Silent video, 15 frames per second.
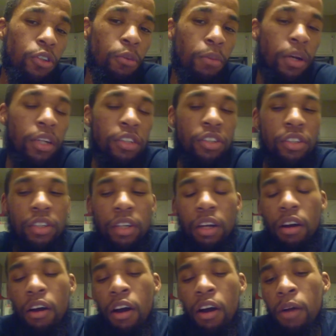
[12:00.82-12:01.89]
much
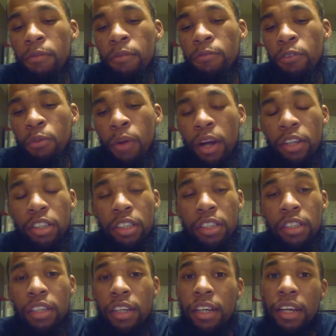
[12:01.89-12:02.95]
for watching.
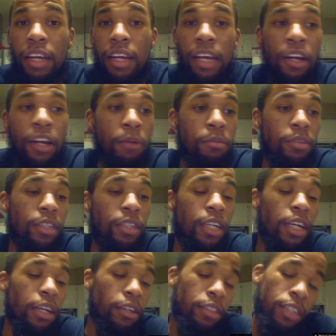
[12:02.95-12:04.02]
And
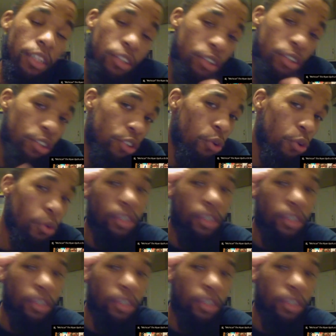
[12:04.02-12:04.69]
yeah, that's gonna do it.